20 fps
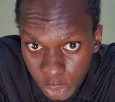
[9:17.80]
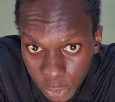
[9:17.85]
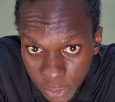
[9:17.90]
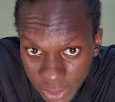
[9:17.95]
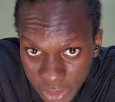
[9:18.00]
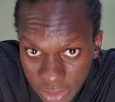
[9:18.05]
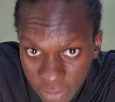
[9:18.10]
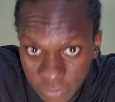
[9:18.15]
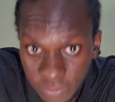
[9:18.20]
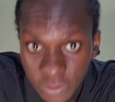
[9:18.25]
read
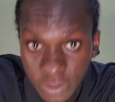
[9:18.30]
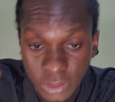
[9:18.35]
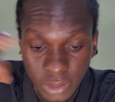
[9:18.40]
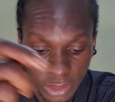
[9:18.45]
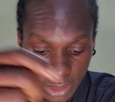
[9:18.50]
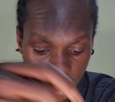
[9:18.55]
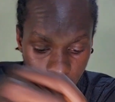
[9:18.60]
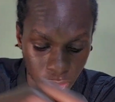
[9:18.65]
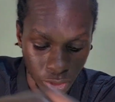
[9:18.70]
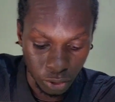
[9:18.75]
the
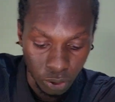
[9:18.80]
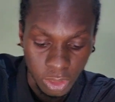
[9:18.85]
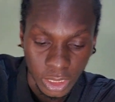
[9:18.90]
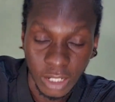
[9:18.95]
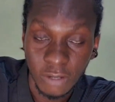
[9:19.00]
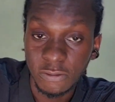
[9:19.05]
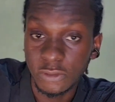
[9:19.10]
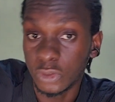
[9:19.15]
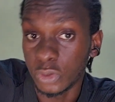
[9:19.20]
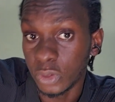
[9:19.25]
voltage, so you have
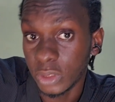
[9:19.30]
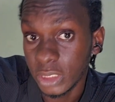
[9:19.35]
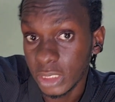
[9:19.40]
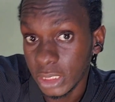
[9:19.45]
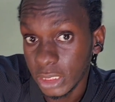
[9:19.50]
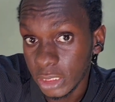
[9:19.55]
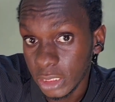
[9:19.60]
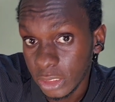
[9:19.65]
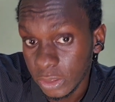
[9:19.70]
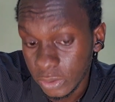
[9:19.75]
to
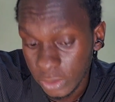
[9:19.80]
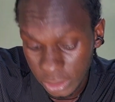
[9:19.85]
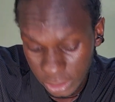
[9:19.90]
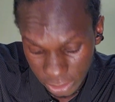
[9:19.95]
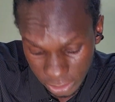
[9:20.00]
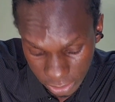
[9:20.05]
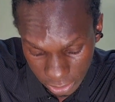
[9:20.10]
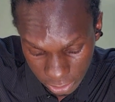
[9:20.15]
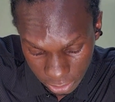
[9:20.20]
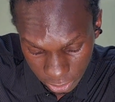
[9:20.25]
increase
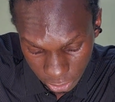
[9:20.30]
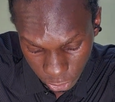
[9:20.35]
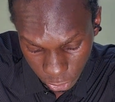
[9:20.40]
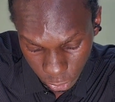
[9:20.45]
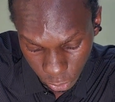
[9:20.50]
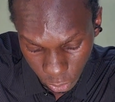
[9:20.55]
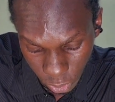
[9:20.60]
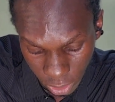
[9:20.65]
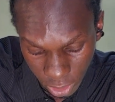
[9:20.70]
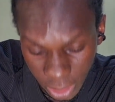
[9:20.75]
it to
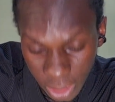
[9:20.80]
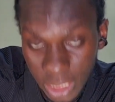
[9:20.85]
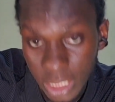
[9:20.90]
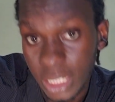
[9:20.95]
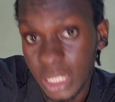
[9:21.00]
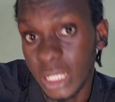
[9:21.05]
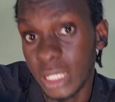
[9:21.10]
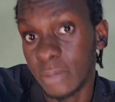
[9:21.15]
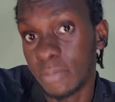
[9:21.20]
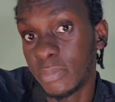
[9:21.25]

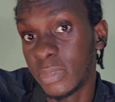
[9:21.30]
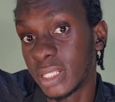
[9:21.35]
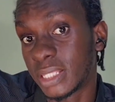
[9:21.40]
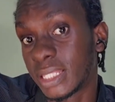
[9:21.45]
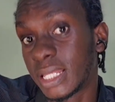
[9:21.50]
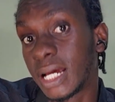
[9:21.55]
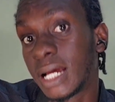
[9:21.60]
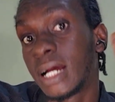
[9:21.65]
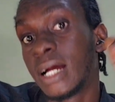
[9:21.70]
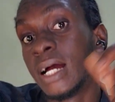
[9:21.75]
a
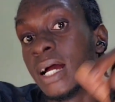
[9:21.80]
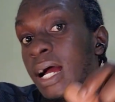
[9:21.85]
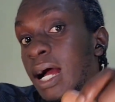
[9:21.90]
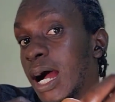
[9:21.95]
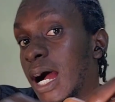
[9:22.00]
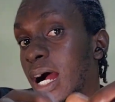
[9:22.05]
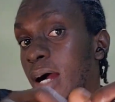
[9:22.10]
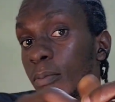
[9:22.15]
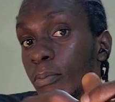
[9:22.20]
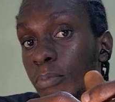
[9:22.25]
meter
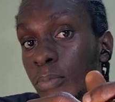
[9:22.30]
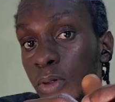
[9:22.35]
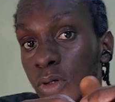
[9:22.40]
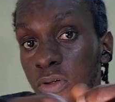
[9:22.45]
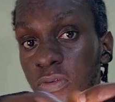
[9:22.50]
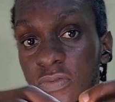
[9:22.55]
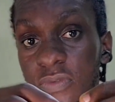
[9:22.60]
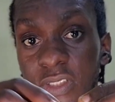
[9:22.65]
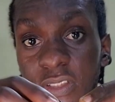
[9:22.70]
above the